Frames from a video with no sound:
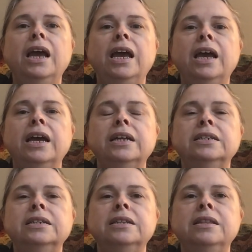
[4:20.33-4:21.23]

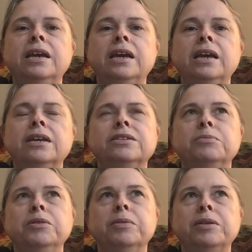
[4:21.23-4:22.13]
and they
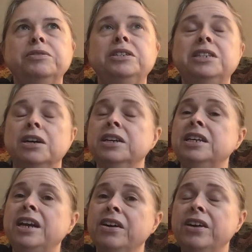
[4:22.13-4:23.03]
somewhere around Duncan
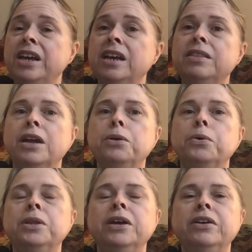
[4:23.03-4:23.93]
area, that
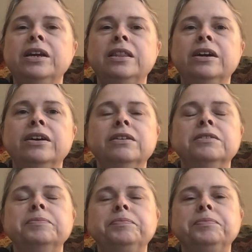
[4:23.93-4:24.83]
whole area there,
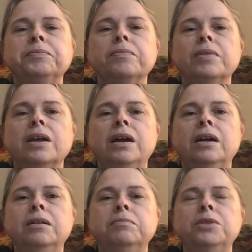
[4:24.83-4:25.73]

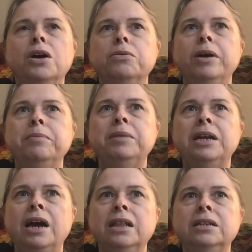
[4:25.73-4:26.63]
not quite
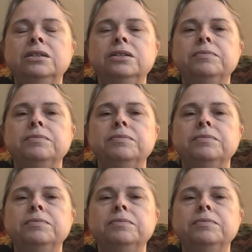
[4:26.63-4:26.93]
mid-island.